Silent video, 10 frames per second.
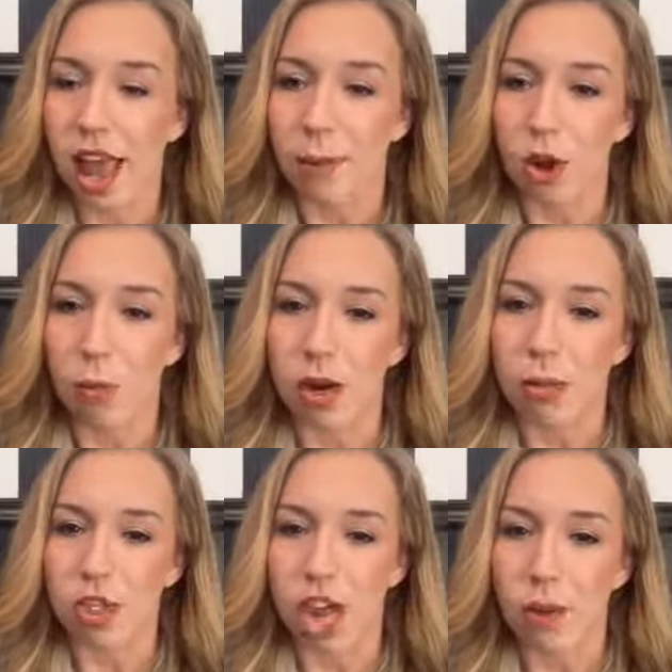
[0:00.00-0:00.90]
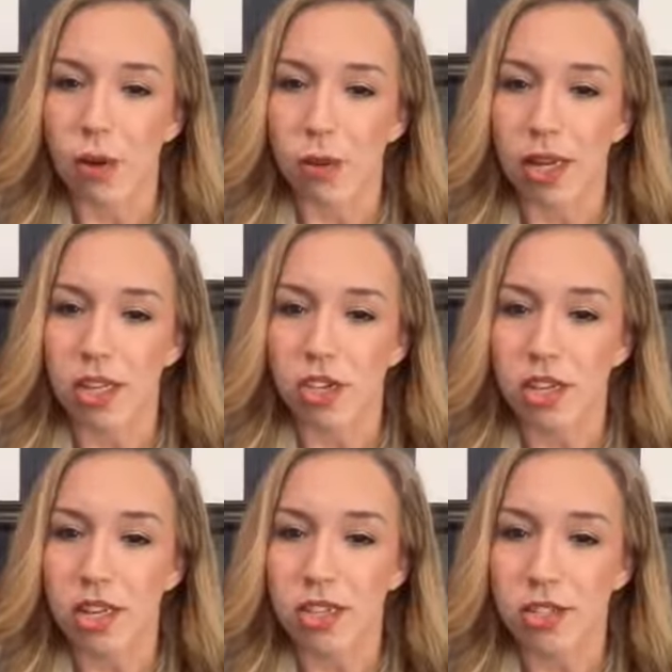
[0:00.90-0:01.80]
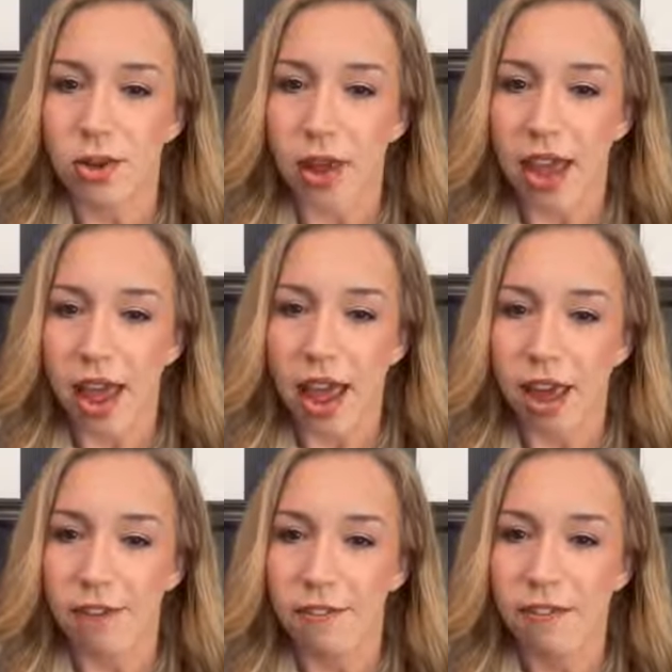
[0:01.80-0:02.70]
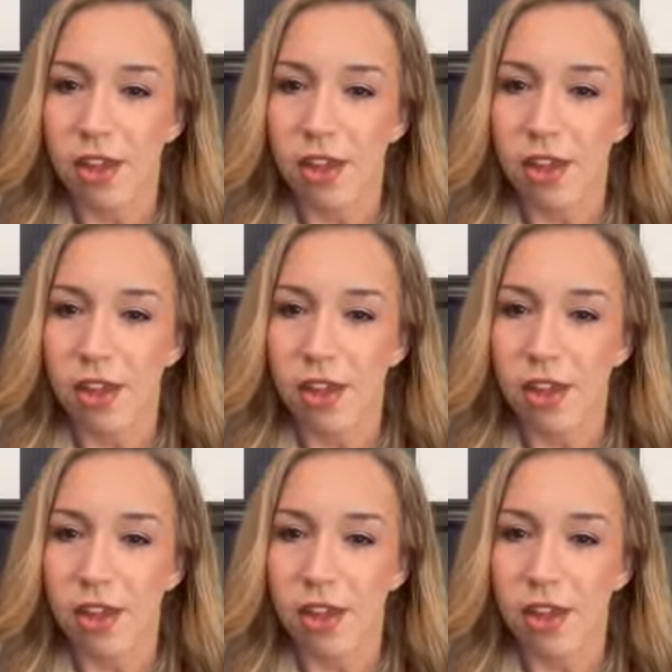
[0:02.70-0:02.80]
I'm going to open up the chat real quick just so I have